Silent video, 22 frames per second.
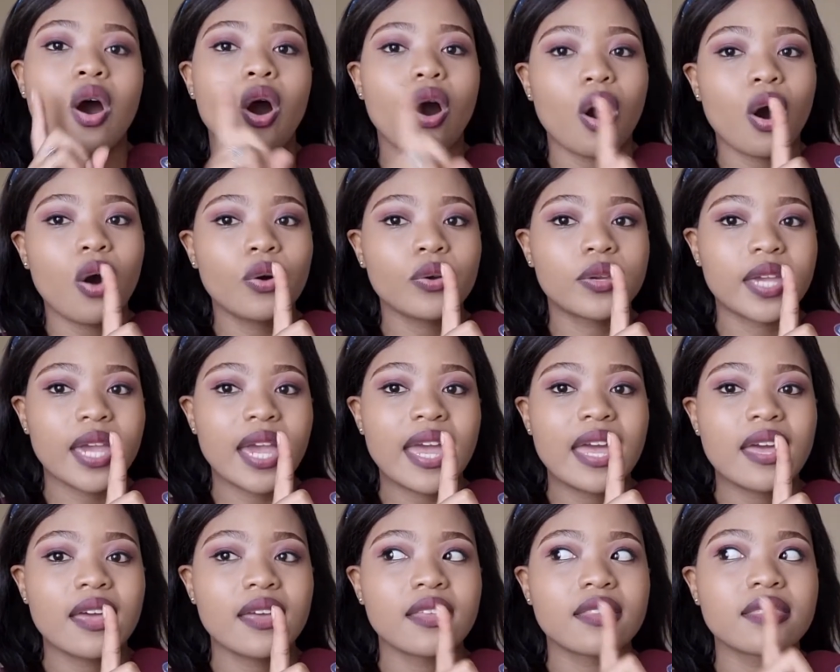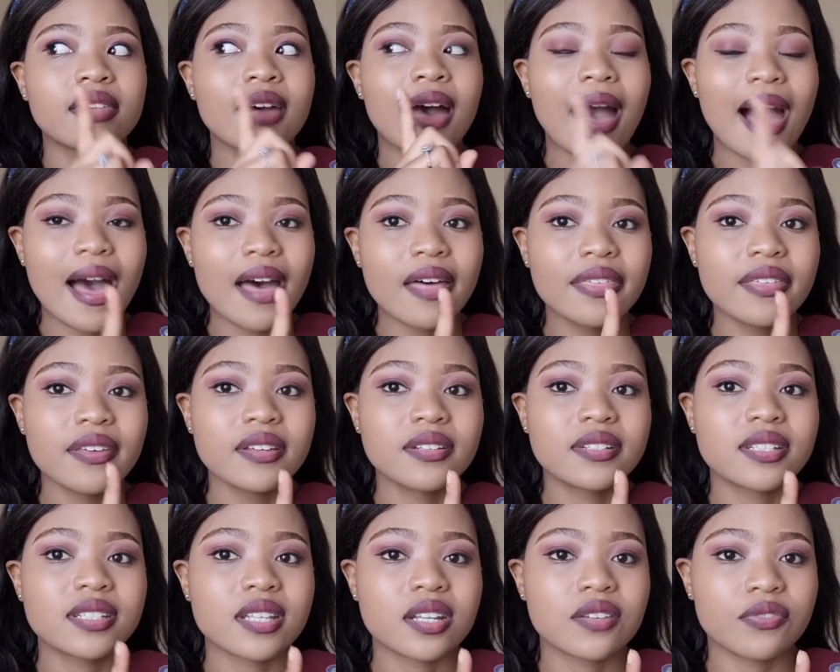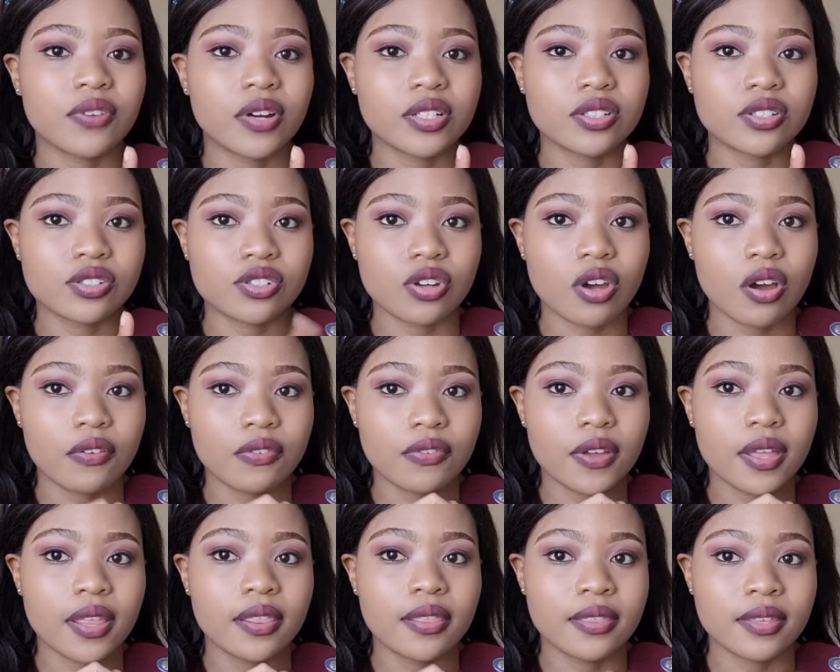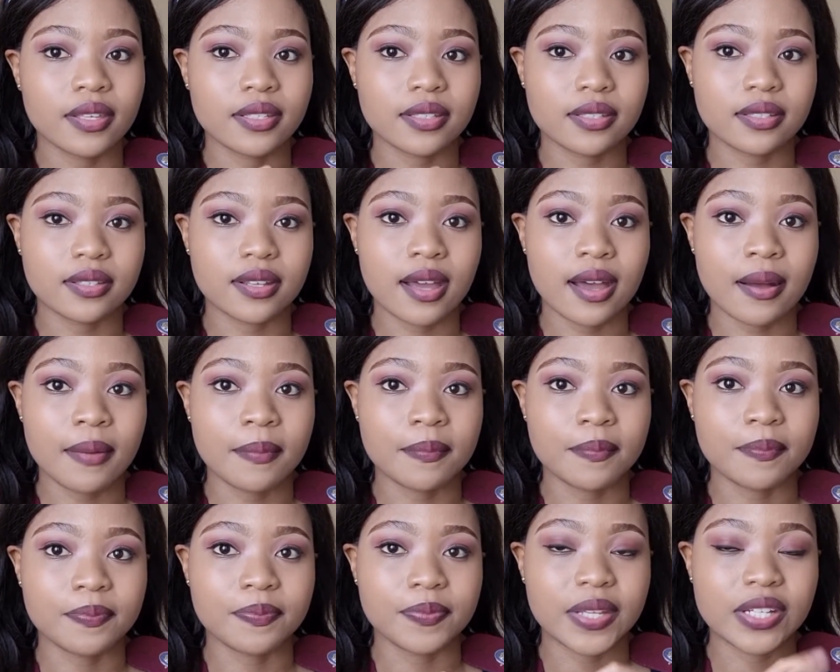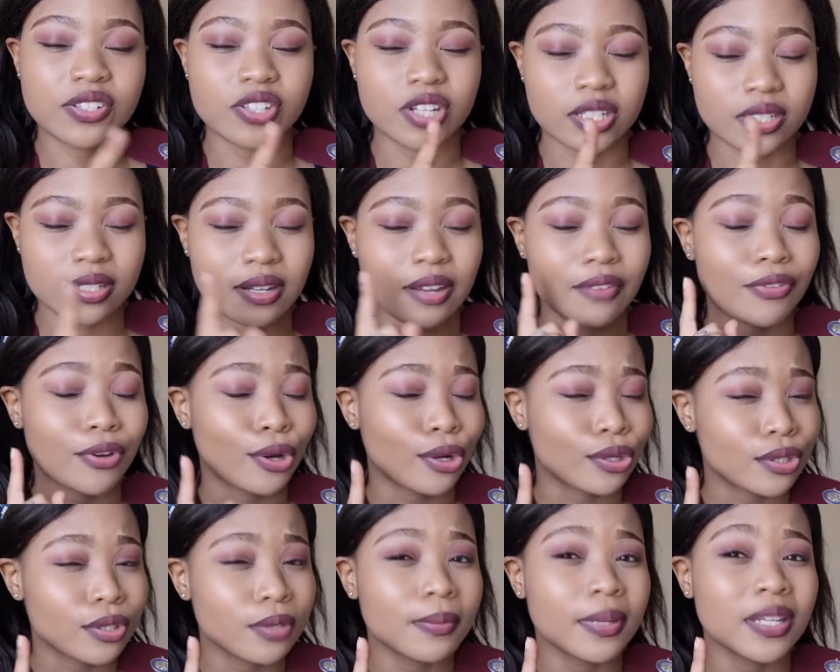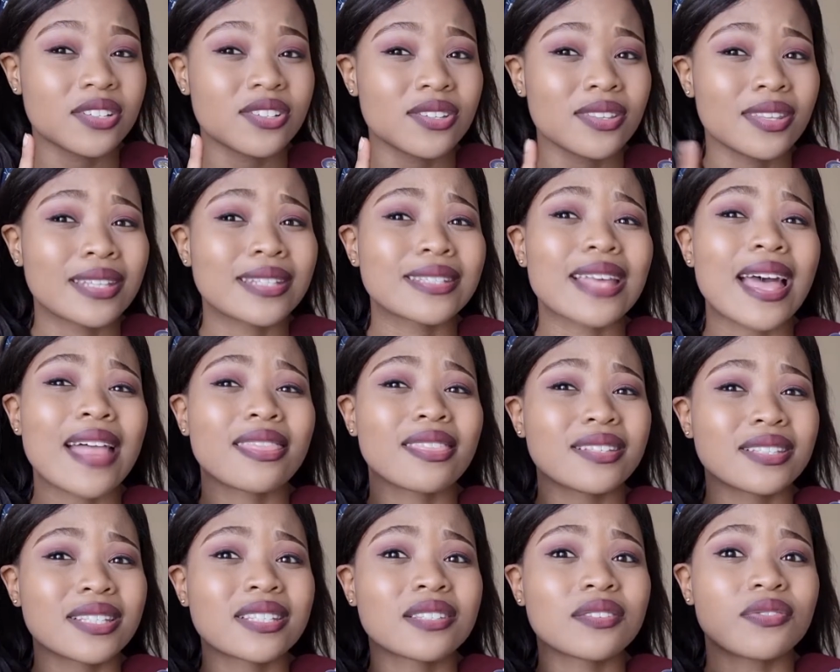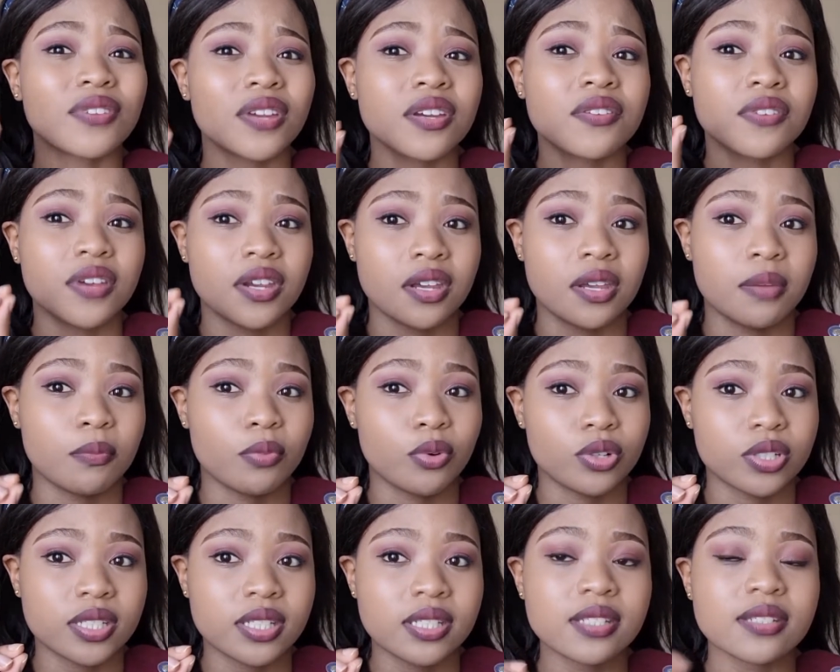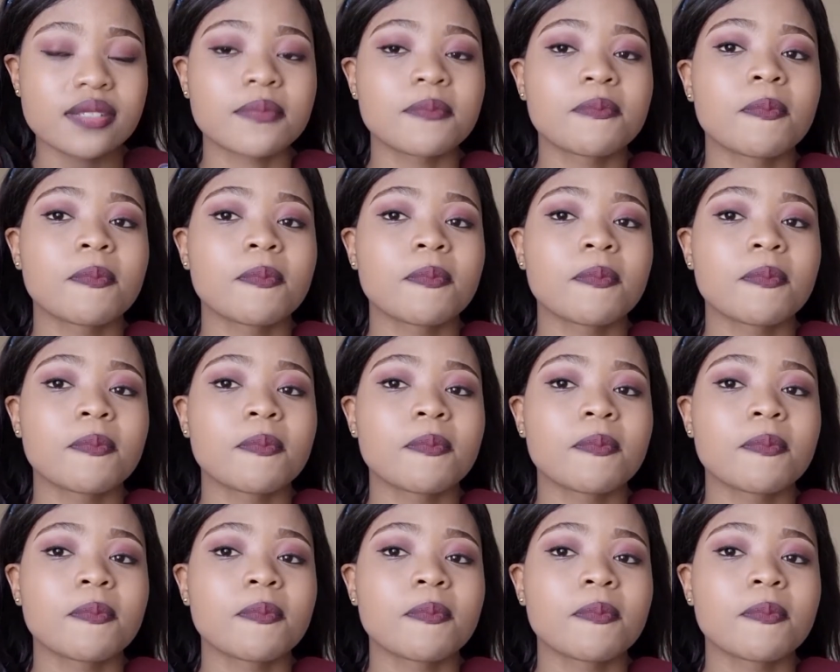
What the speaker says: Okay, the other disadvantage of this injection, I forgot to mention this, and this is very important.